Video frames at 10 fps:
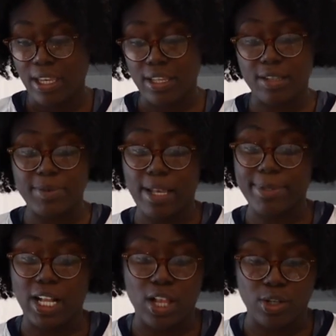And sometimes
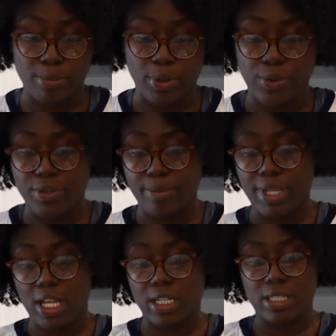I call her both, to be
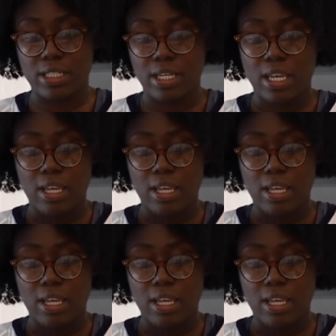honest.